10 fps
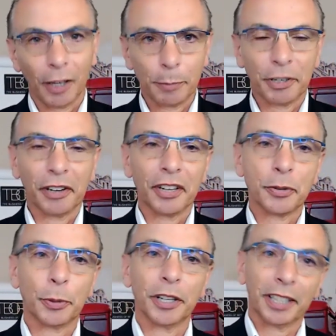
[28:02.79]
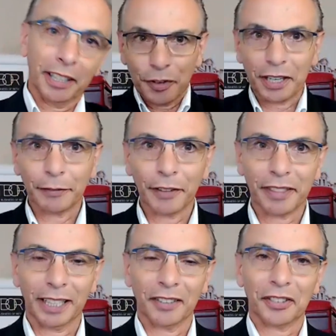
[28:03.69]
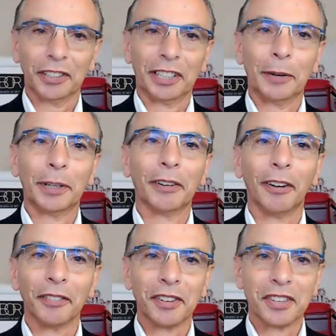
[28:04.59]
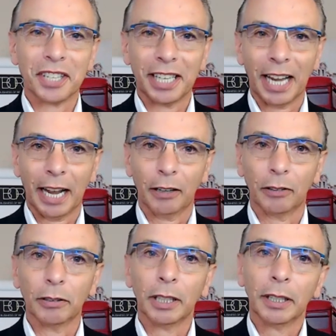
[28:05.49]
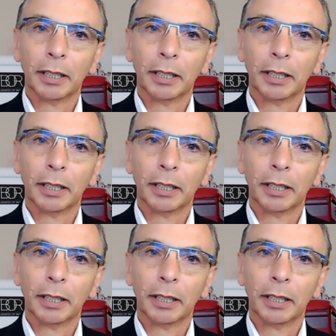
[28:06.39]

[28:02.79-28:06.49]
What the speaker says: hybridized work, and these other things that are going on, to see how,